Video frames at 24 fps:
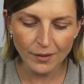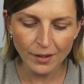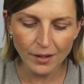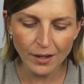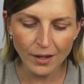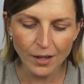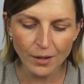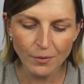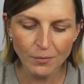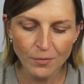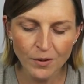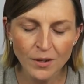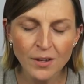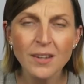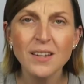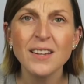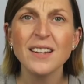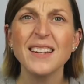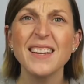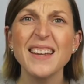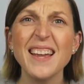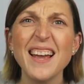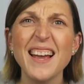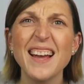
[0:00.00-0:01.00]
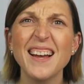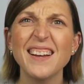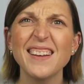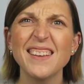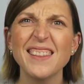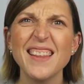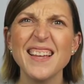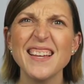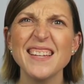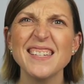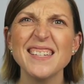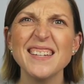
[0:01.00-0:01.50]
Yeah,
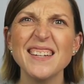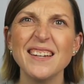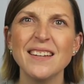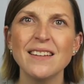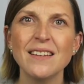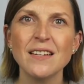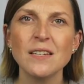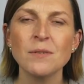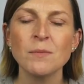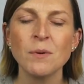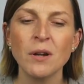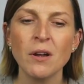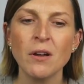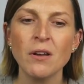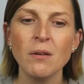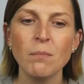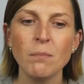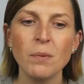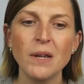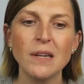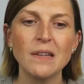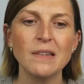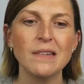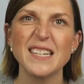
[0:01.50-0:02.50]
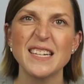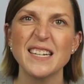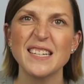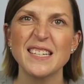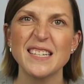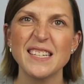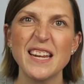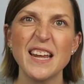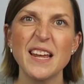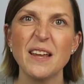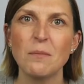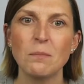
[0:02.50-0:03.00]
that's it. That's my kind of big
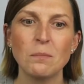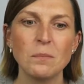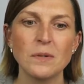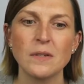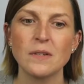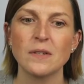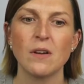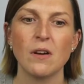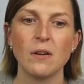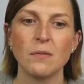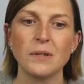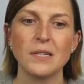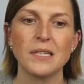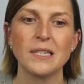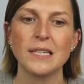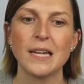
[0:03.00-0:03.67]
6 tips, I would